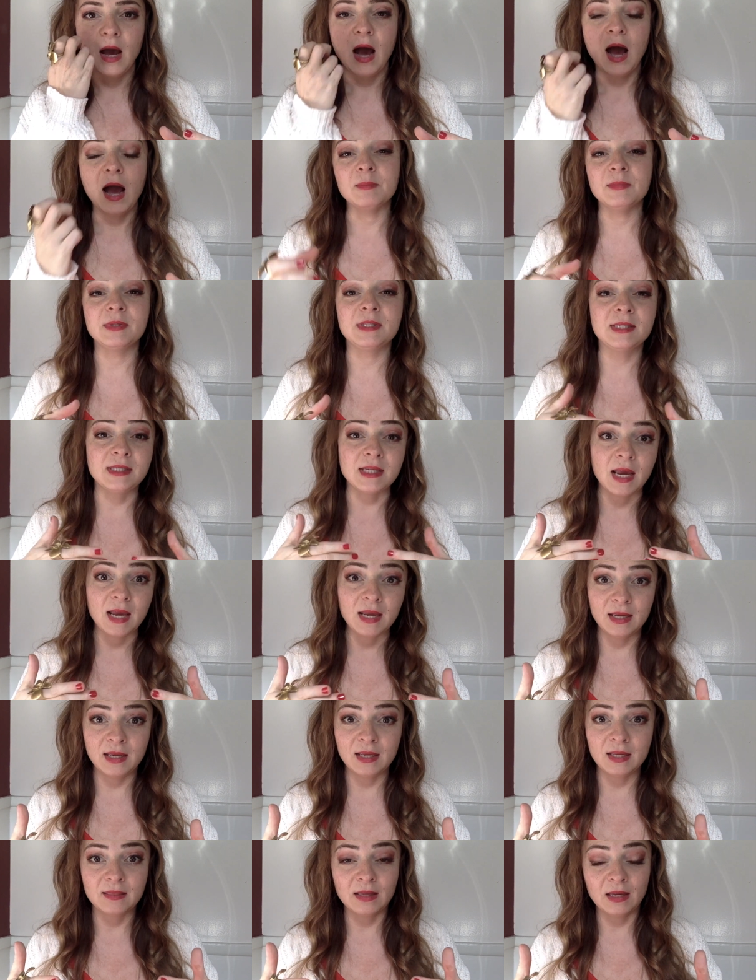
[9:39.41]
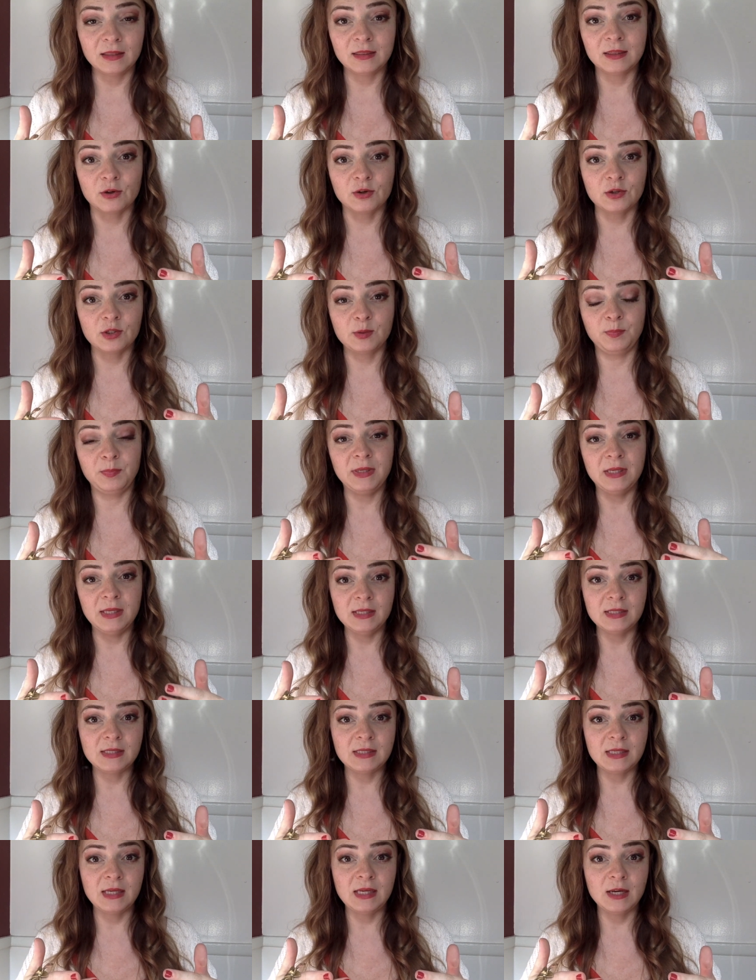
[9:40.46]
I'm saying that there's
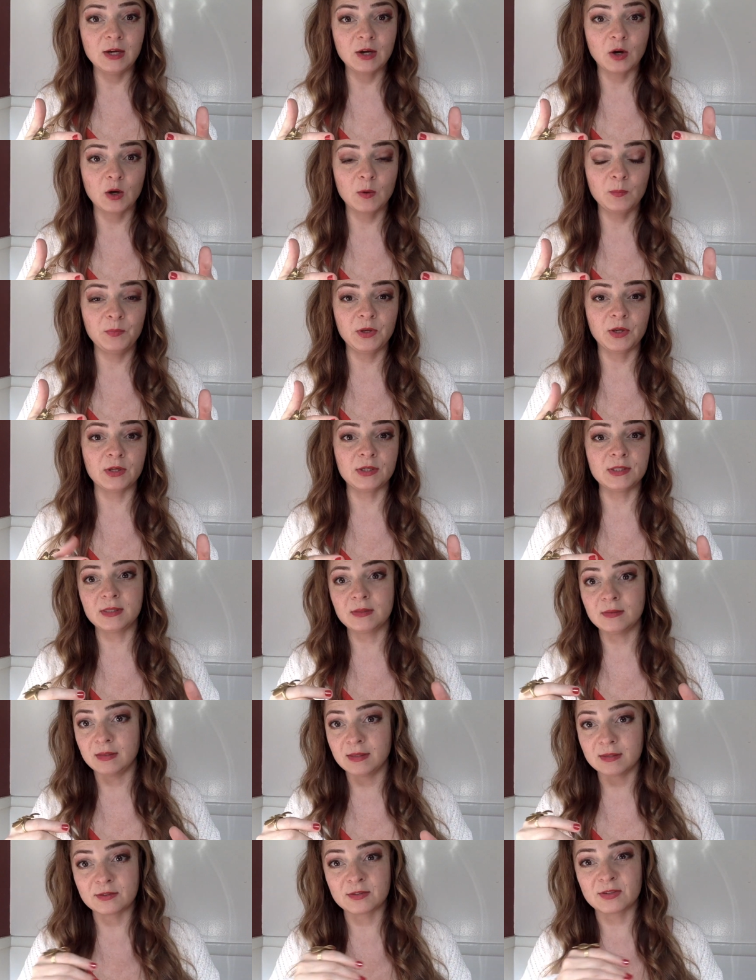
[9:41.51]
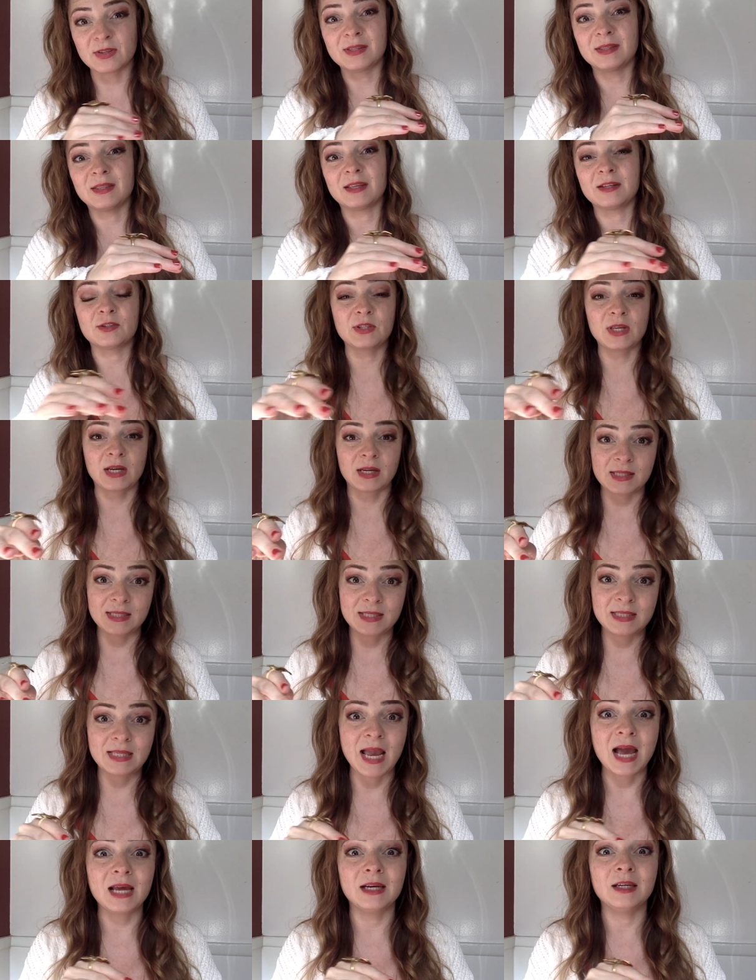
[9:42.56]
peace here because there's the, there's like a
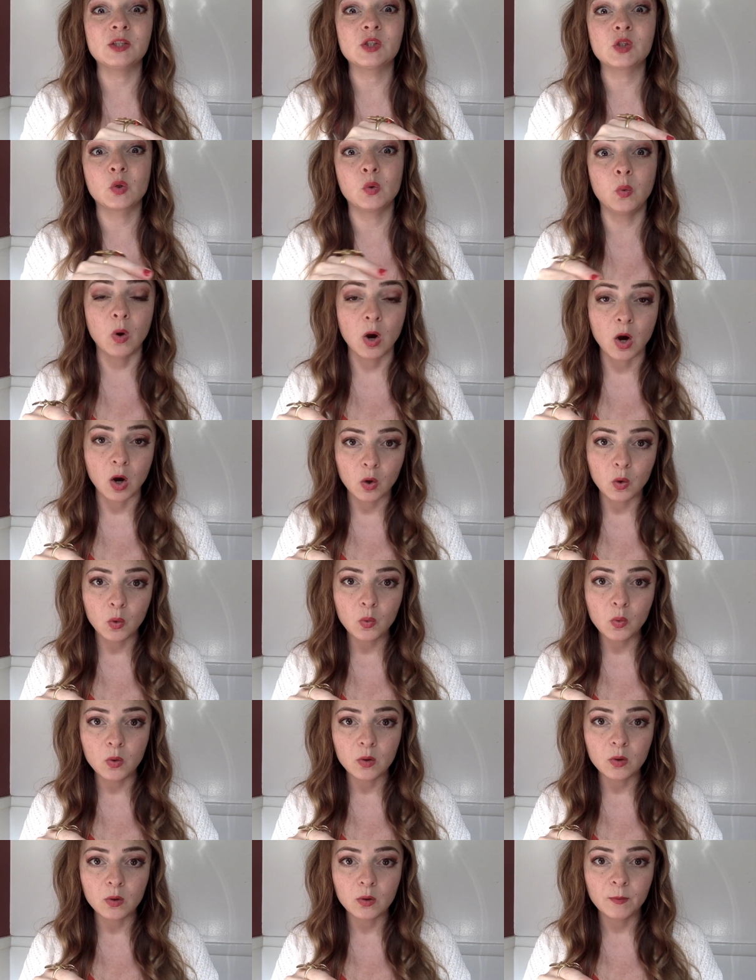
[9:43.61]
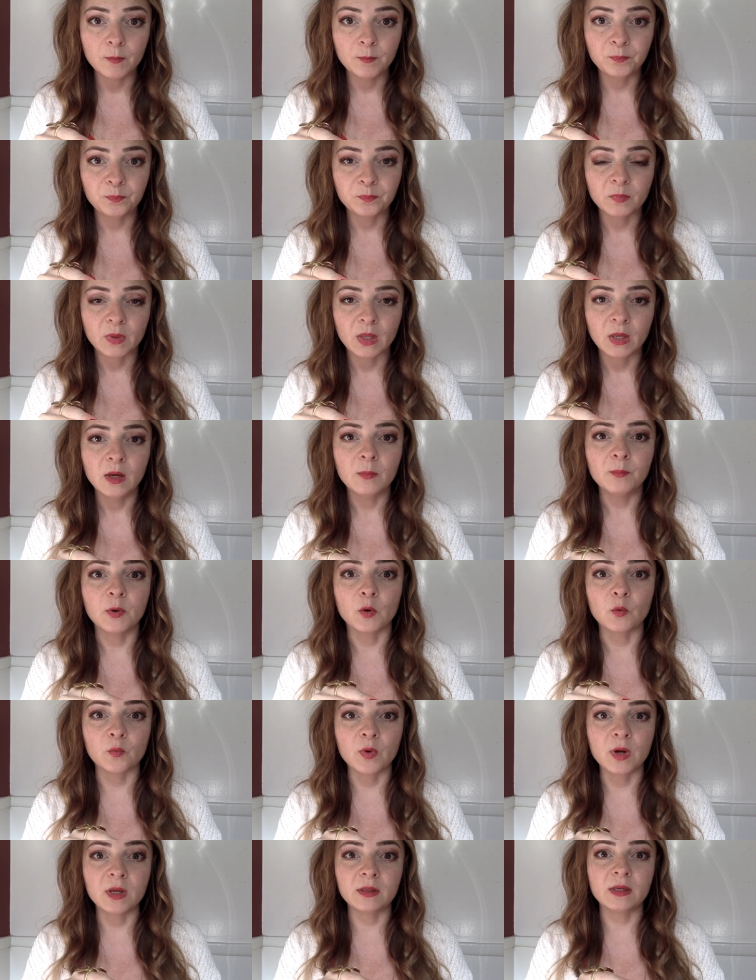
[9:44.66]
status quo, but
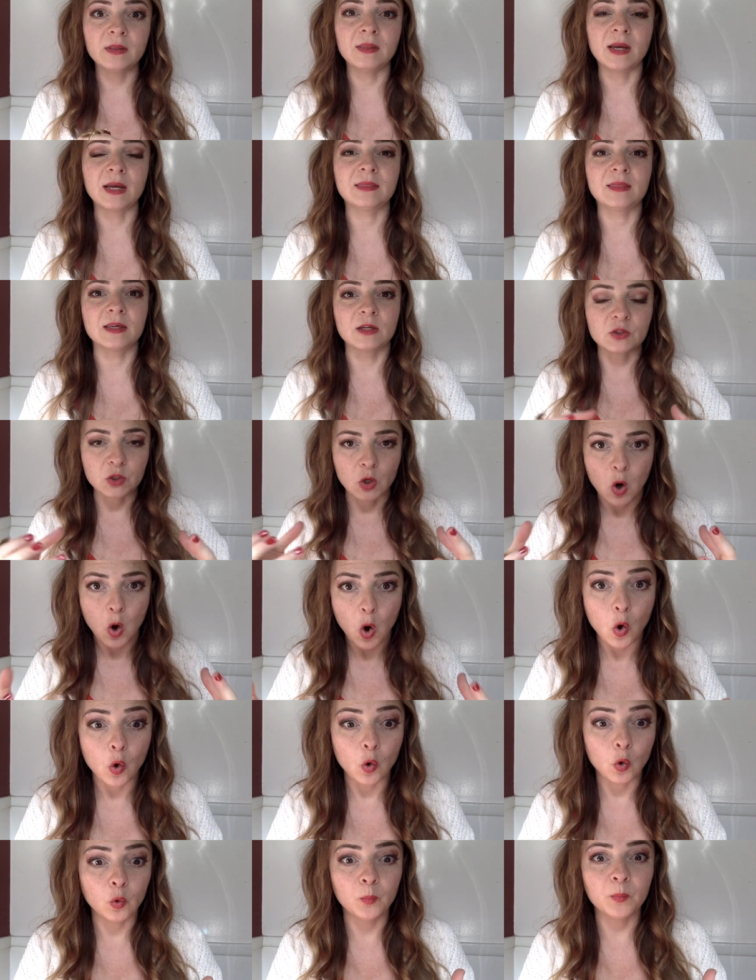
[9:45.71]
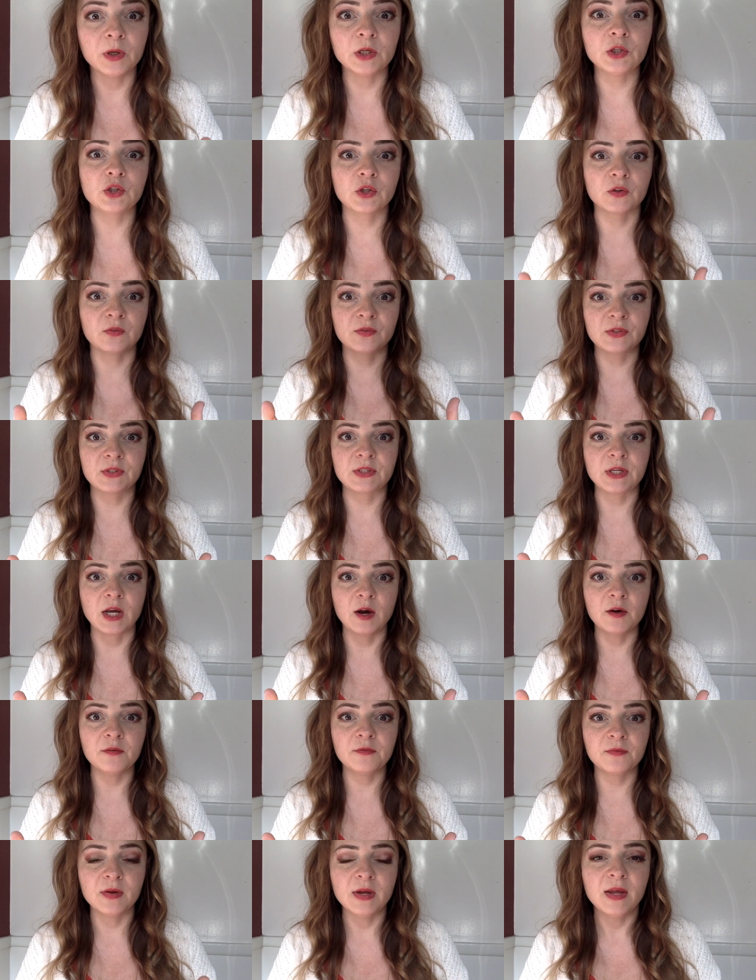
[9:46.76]
really like there's a whole bunch of
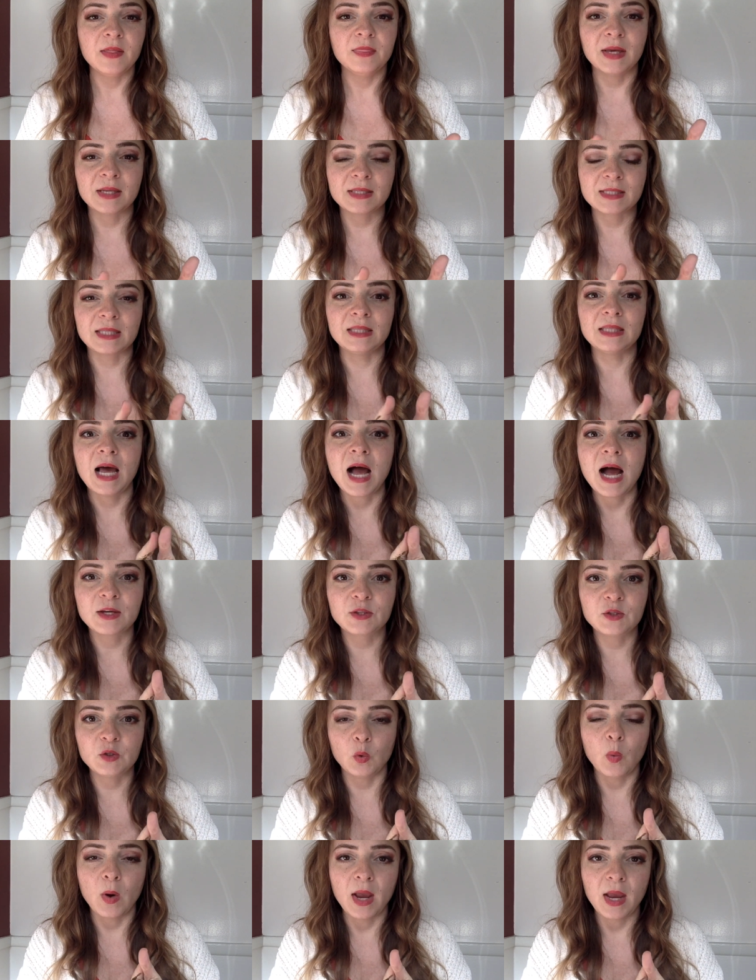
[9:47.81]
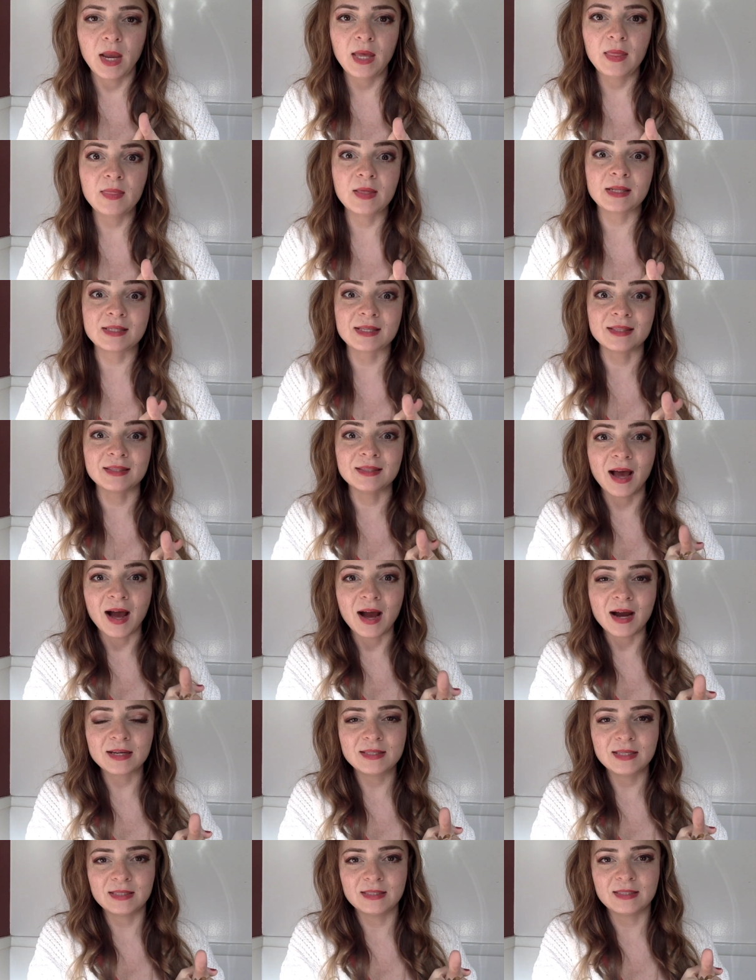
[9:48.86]
stuff that's locked away, that's
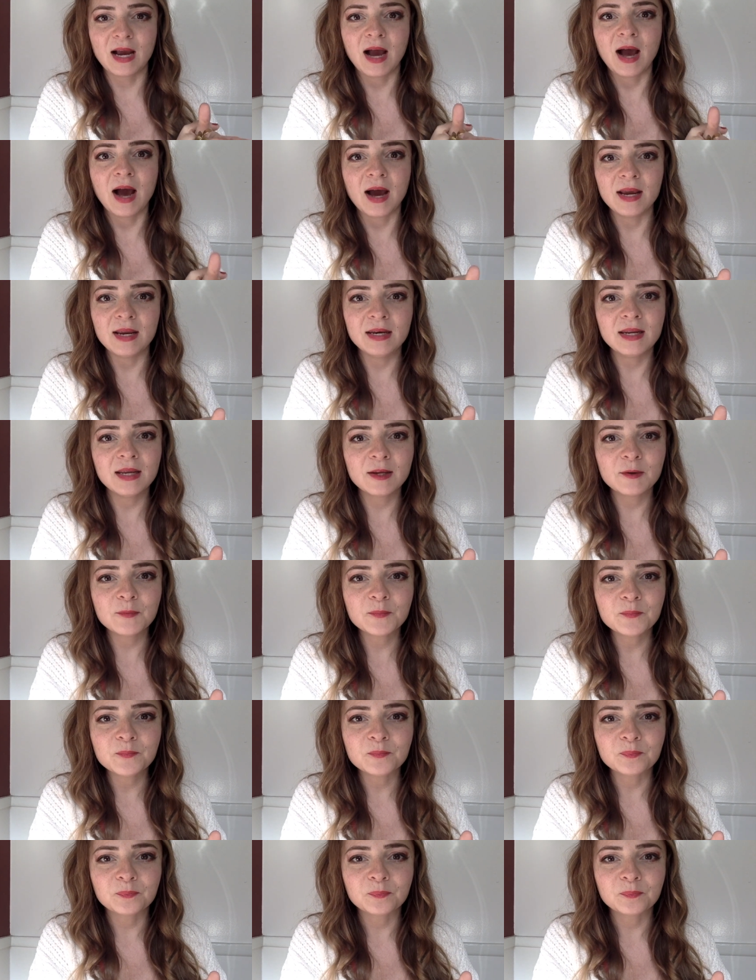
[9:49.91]
locked into hiding.